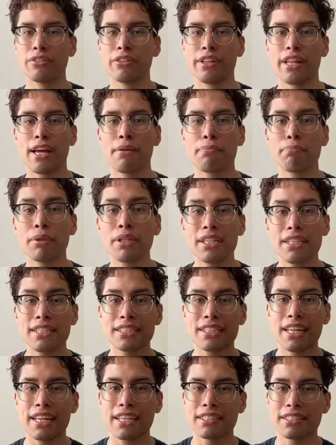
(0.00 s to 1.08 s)
that, please
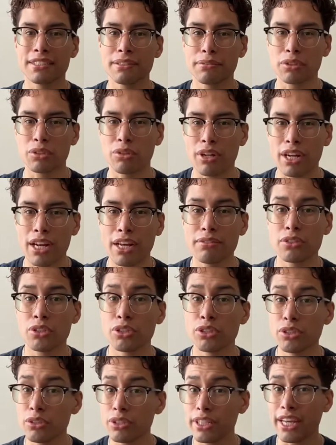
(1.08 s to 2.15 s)
like and subscribe so
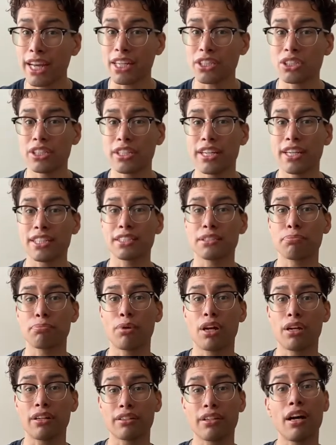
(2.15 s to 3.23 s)
you can catch the next
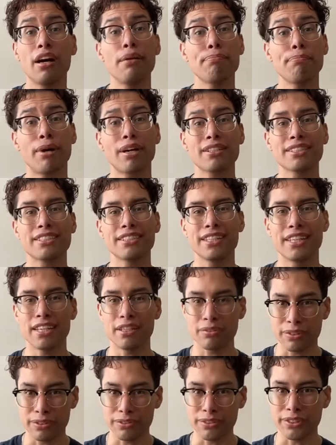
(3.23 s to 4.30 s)
product unboxing and
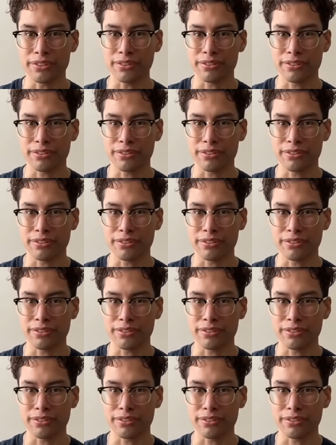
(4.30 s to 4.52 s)
review.